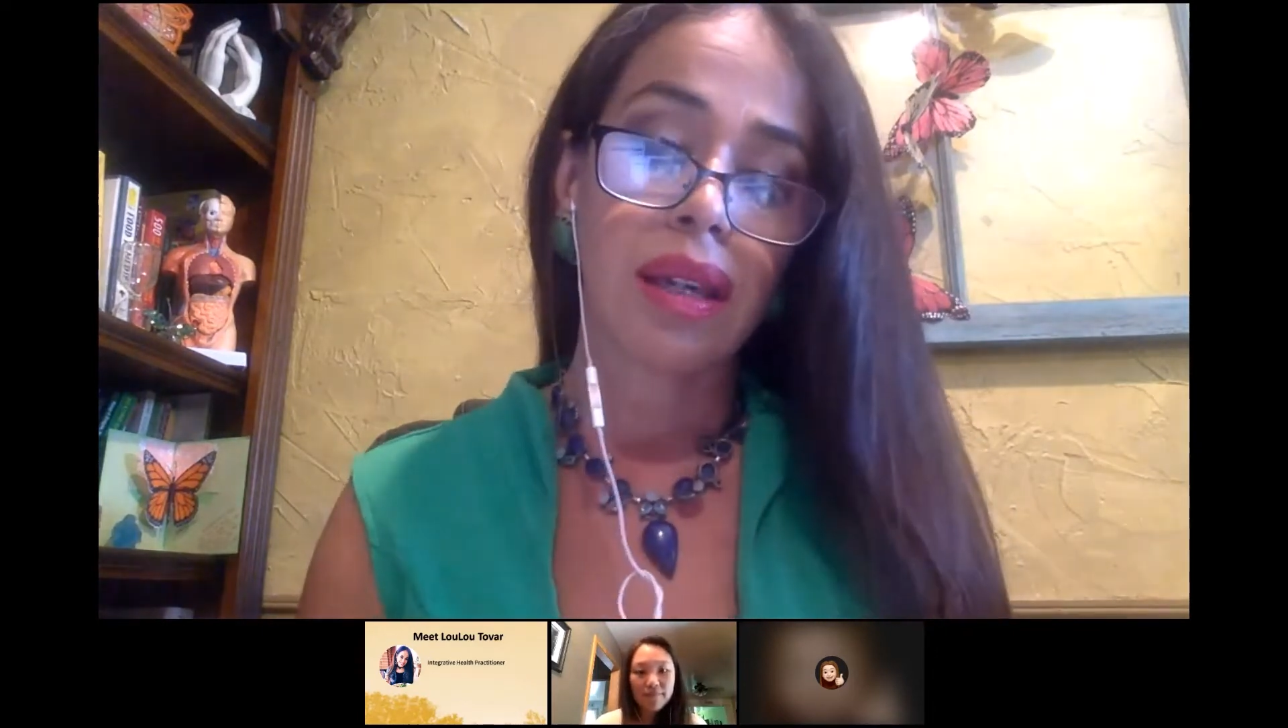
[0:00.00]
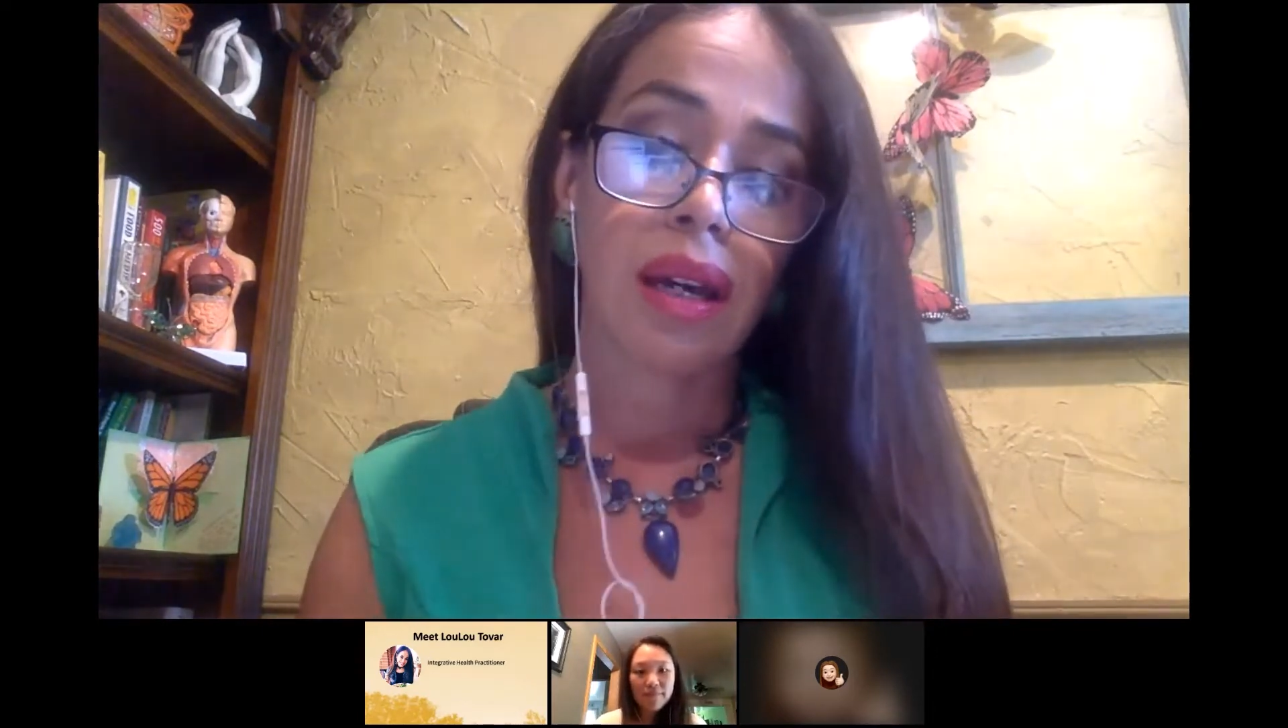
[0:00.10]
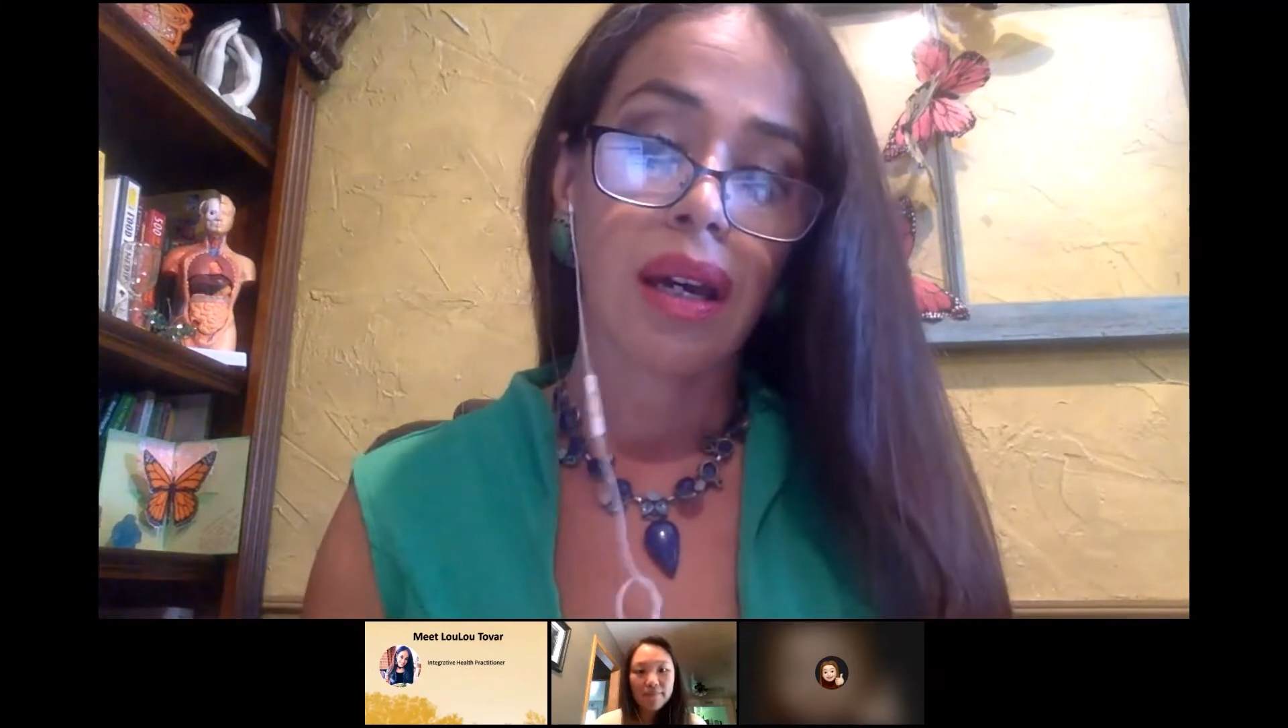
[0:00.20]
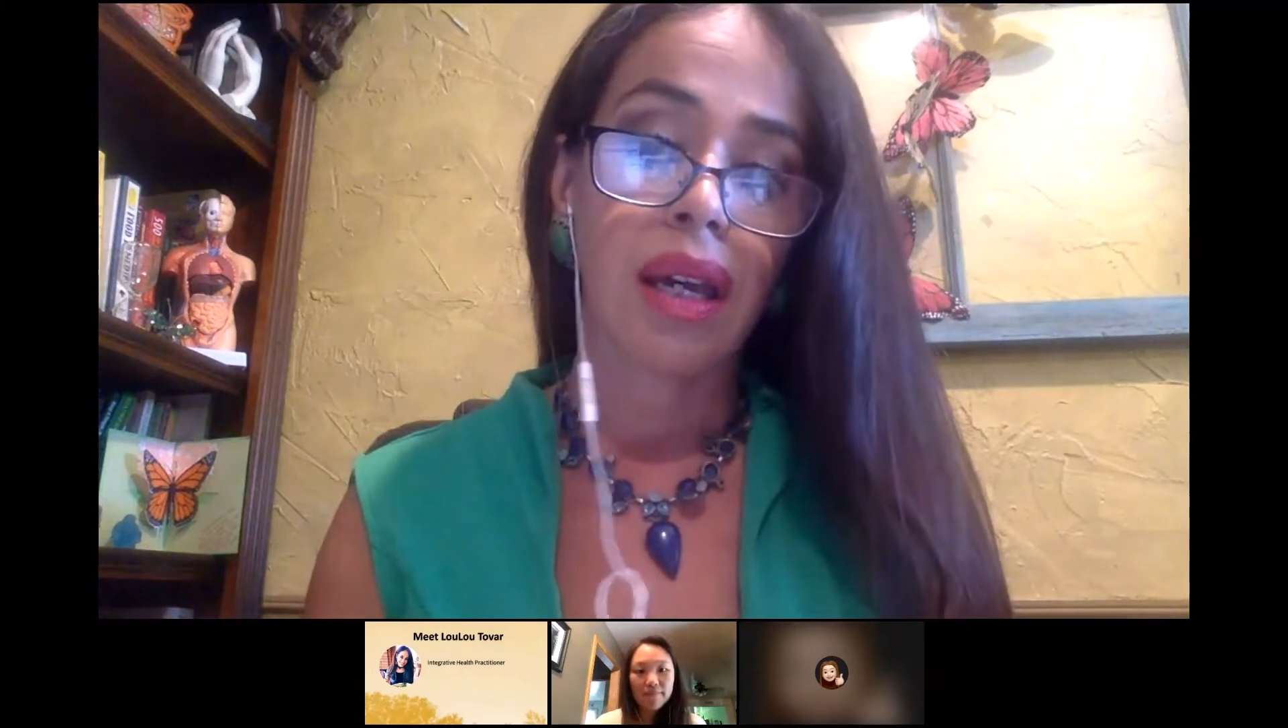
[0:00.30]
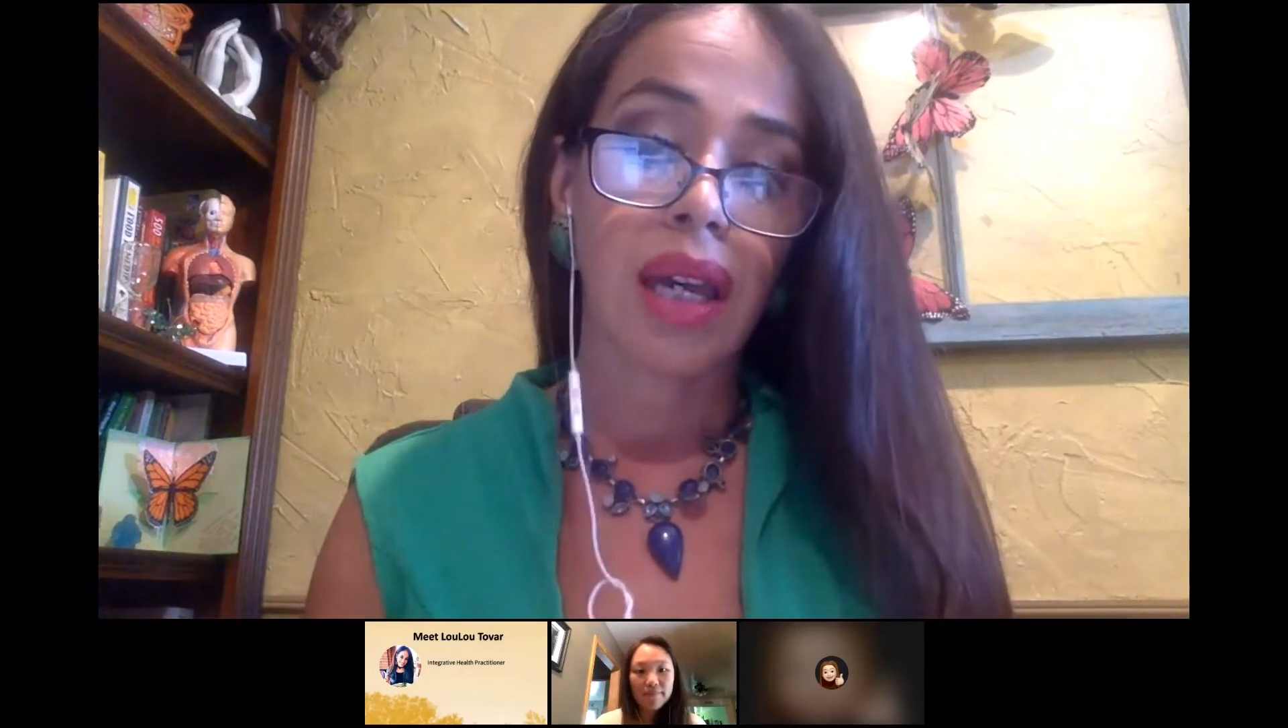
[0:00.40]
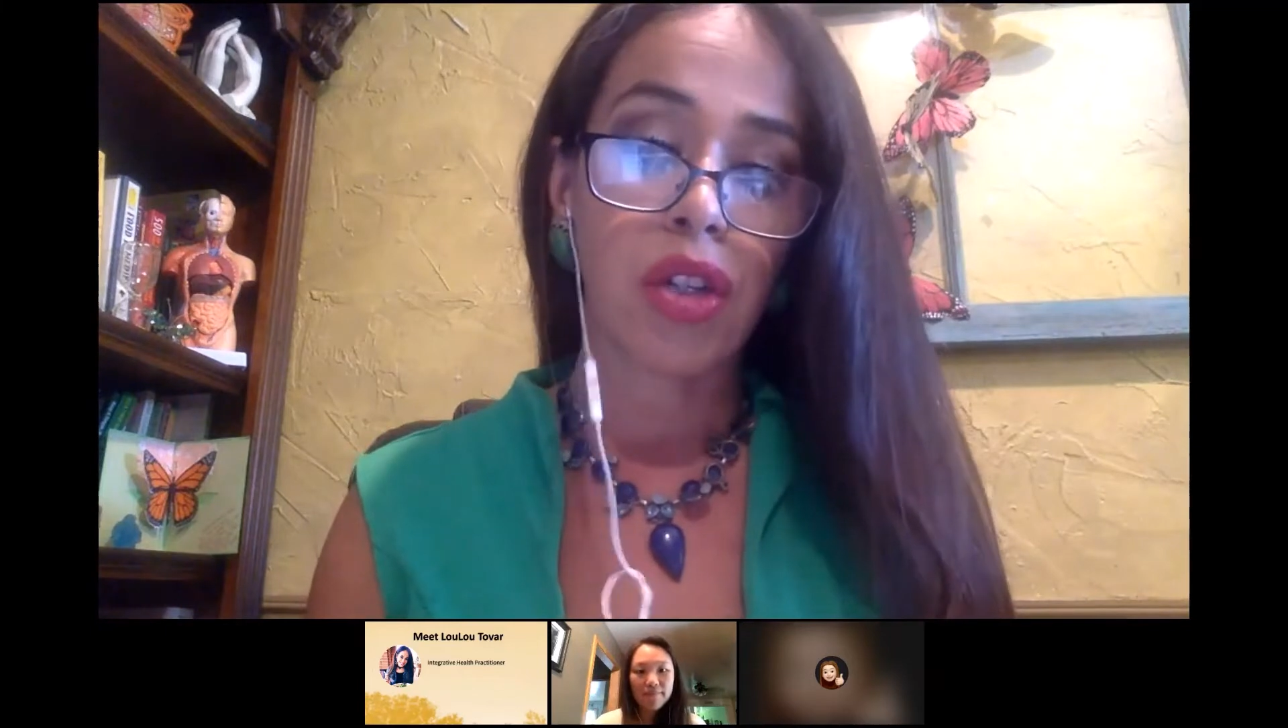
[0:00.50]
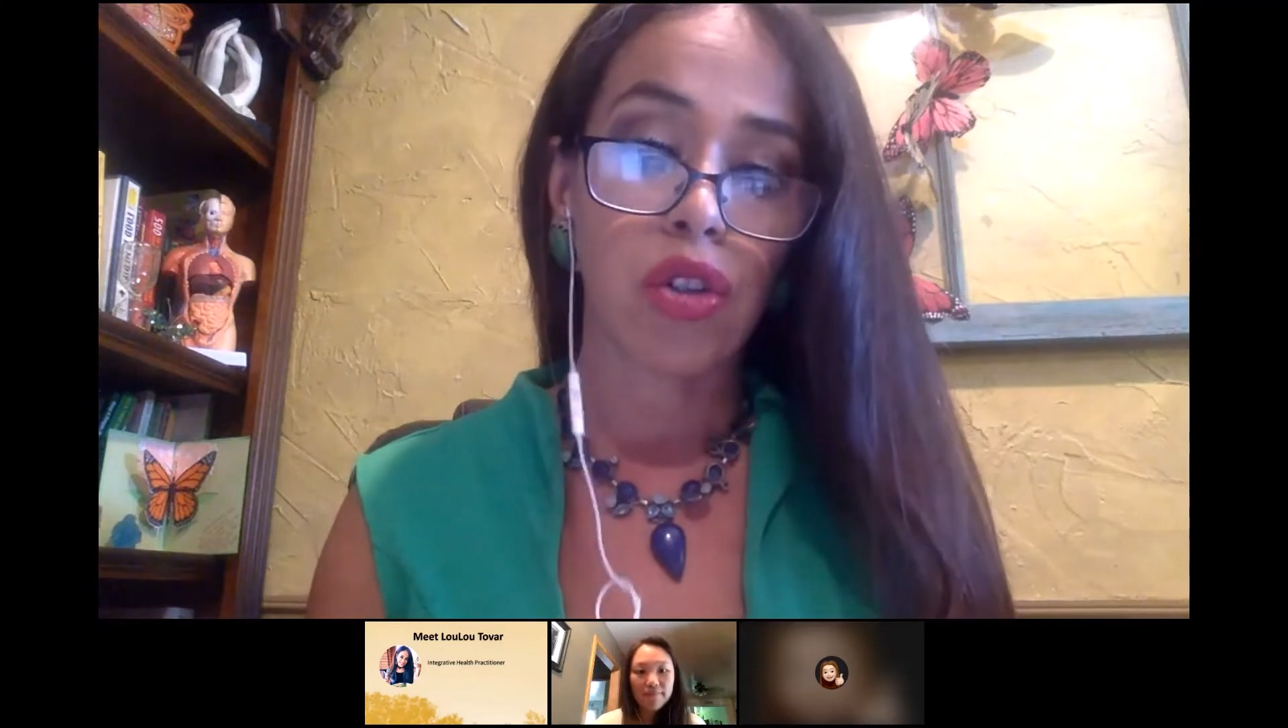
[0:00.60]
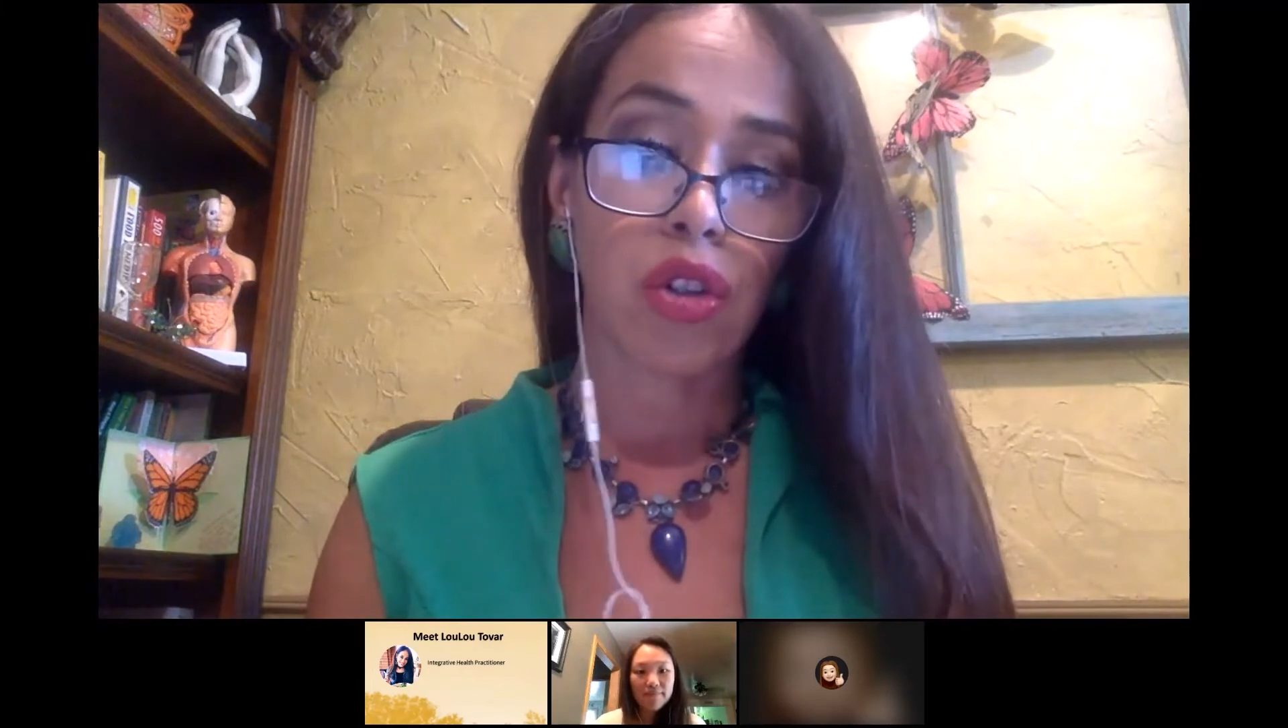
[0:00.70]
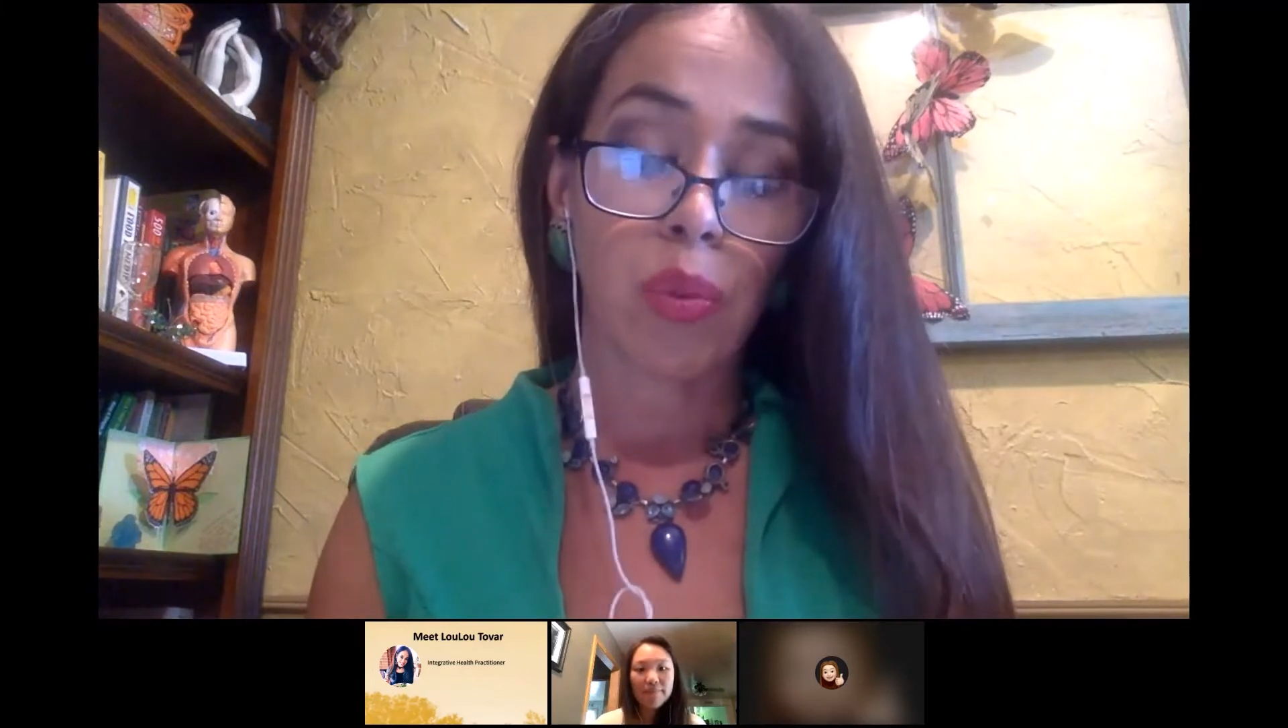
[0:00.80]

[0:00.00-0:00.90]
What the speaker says: hinder your